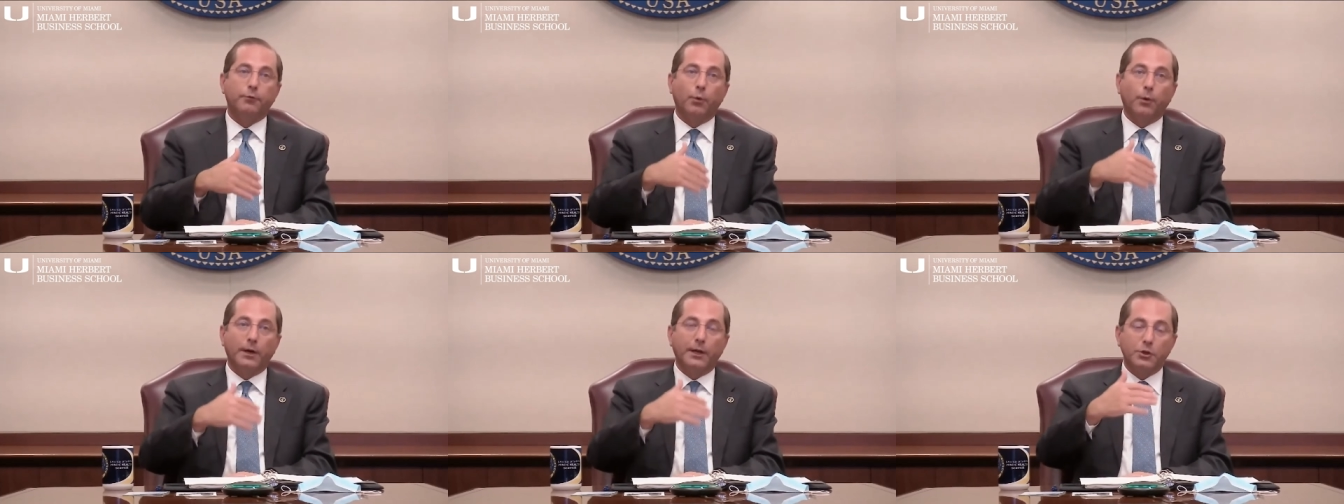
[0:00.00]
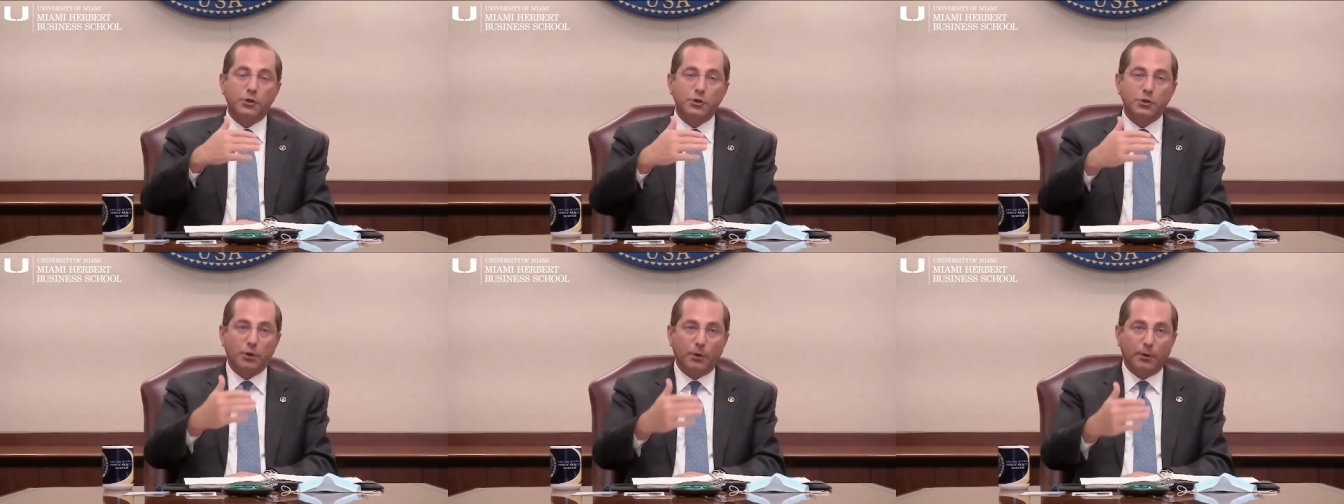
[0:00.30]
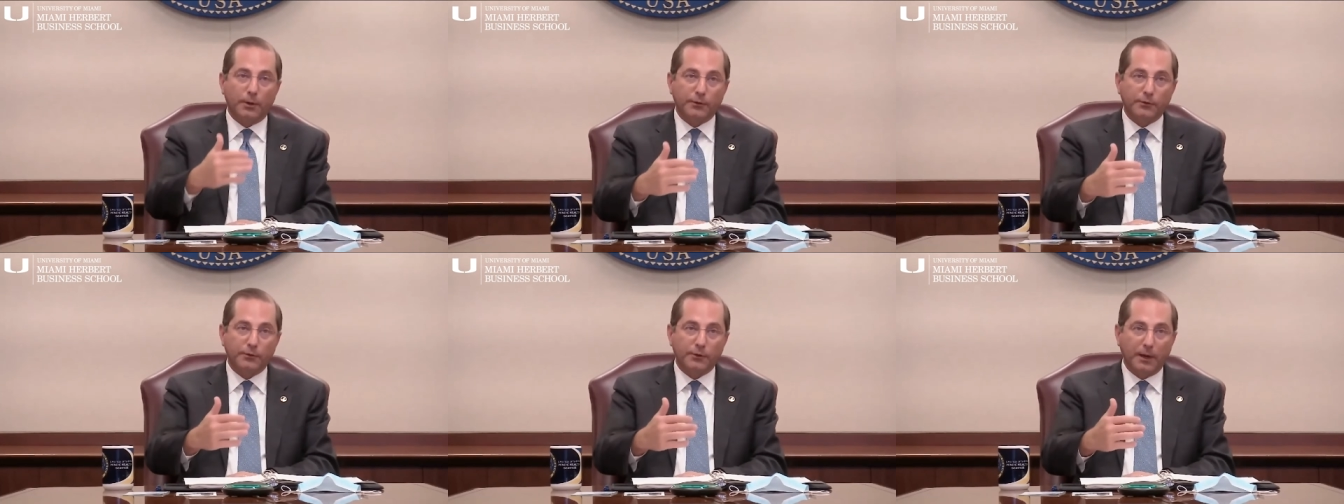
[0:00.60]
for
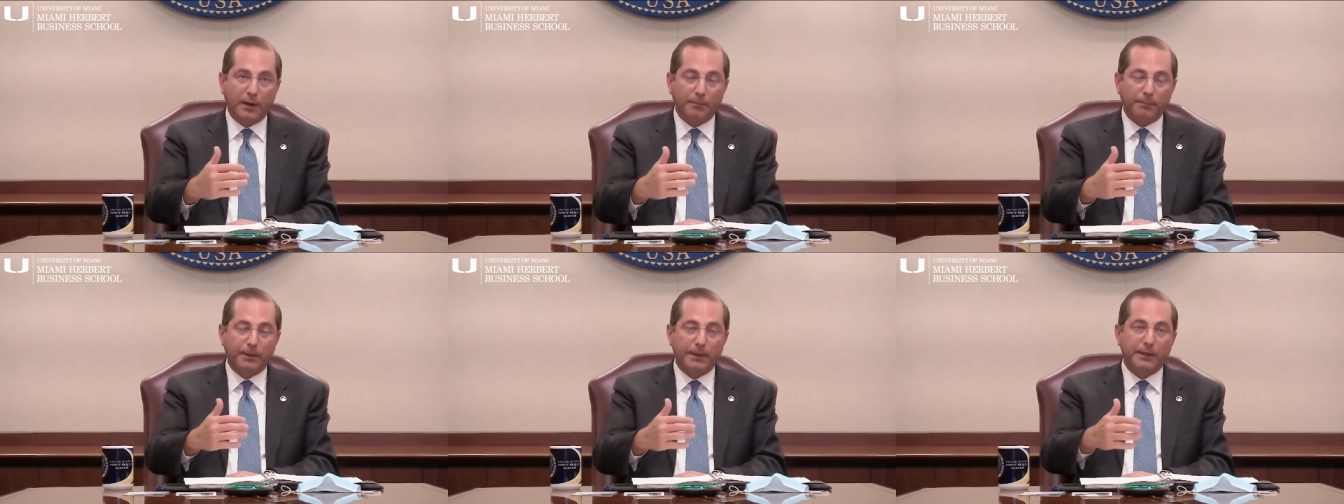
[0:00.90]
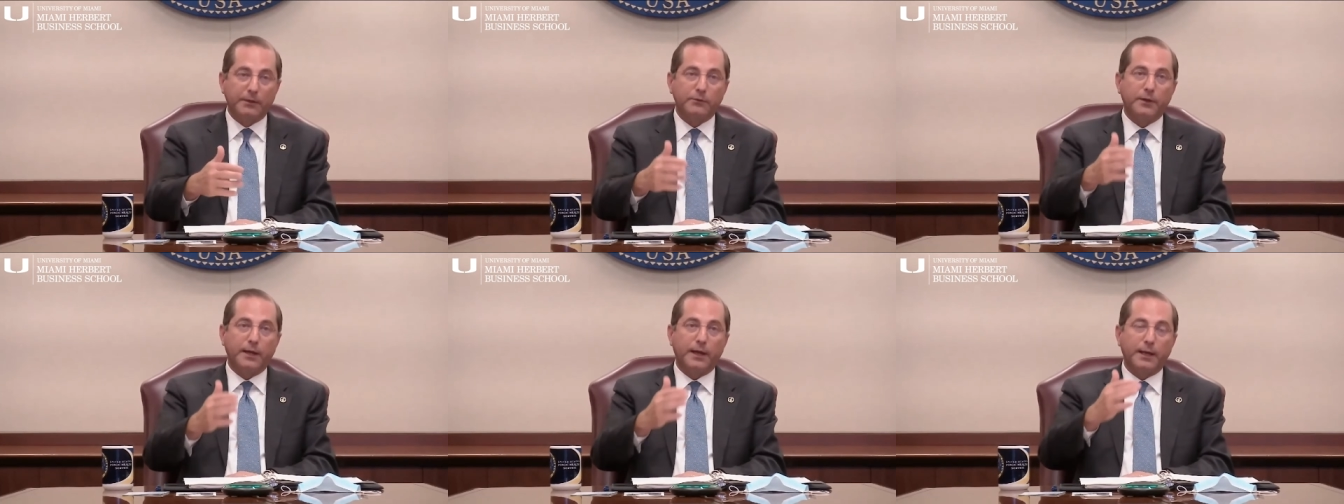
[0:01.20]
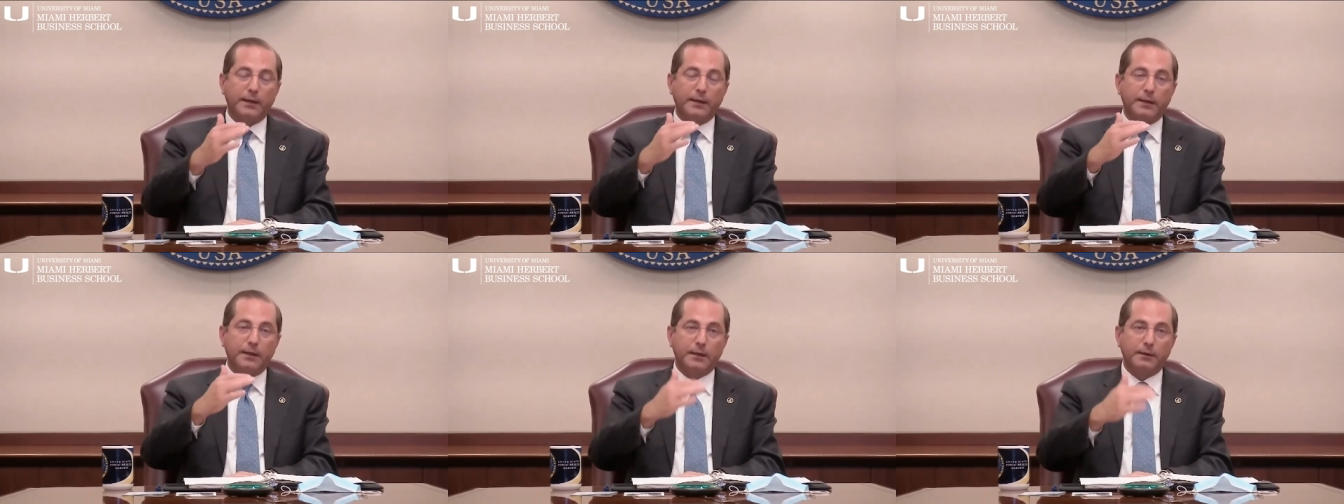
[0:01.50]
insurance companies
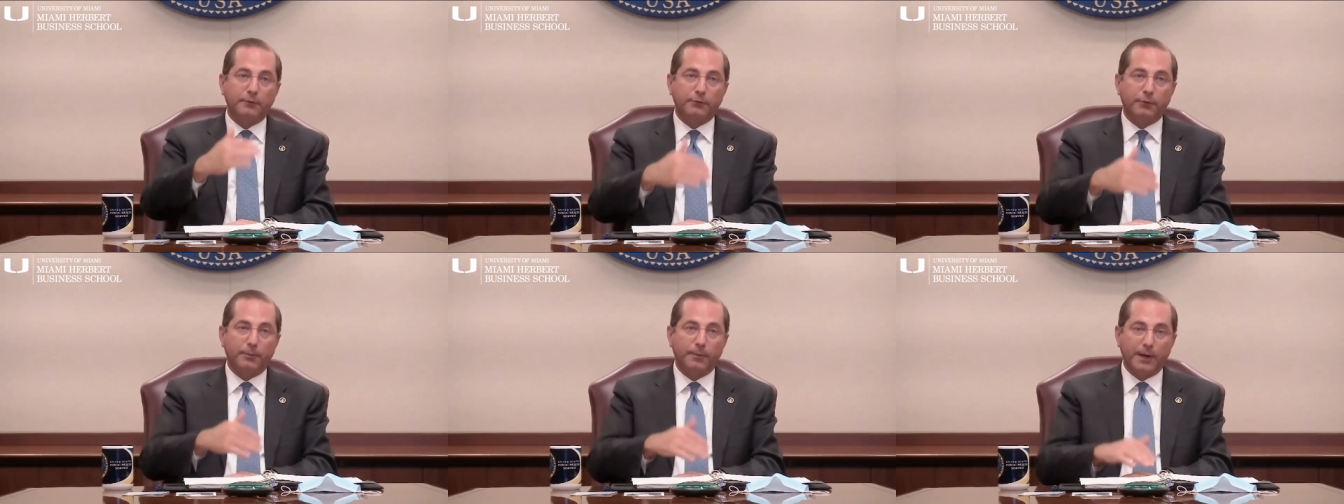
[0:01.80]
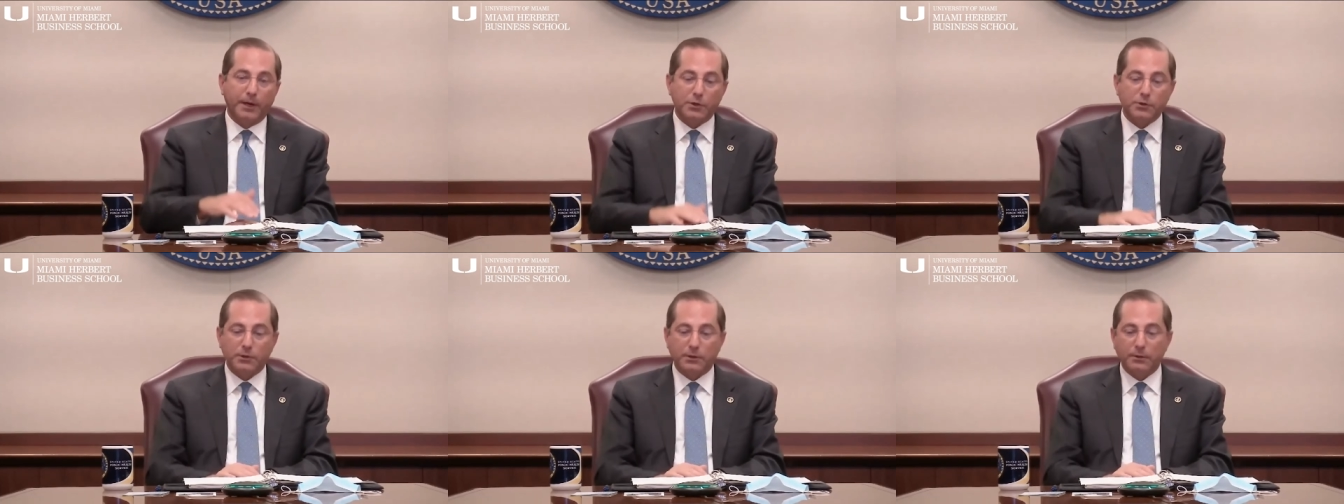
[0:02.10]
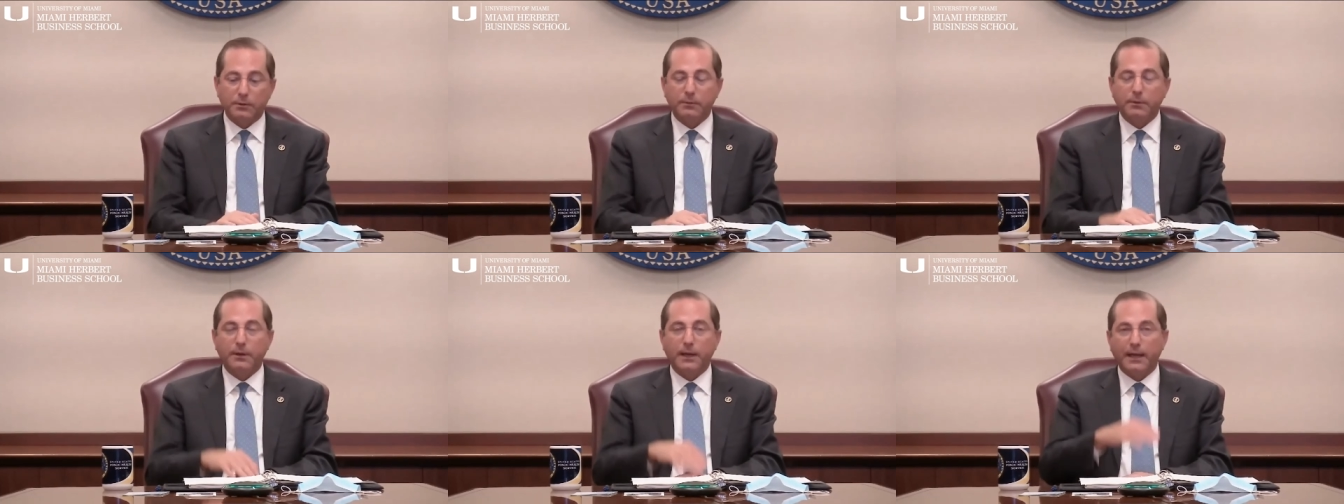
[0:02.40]
and the
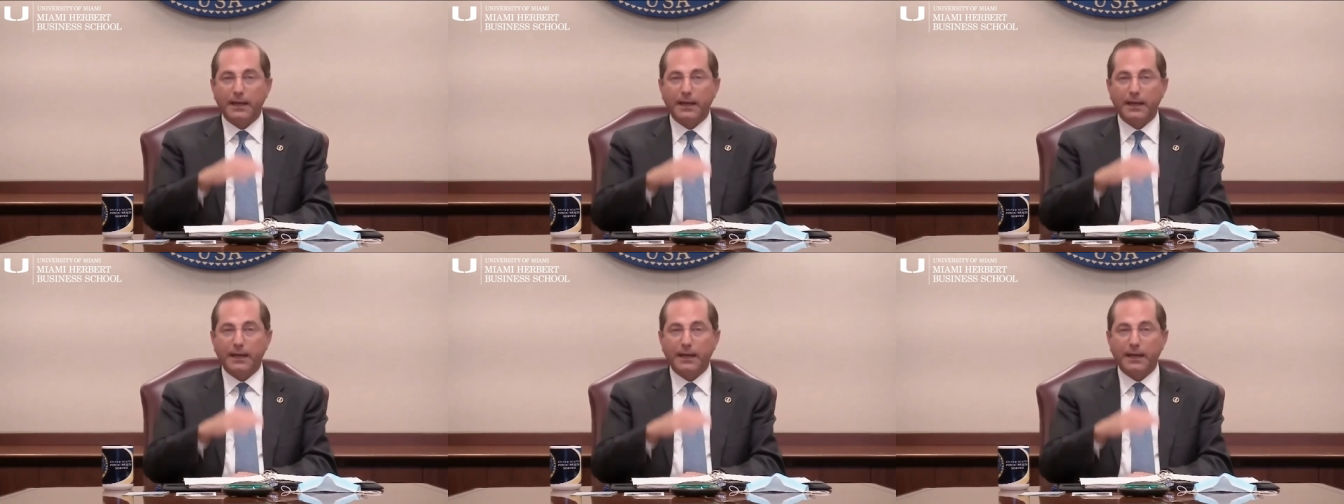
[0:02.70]
information,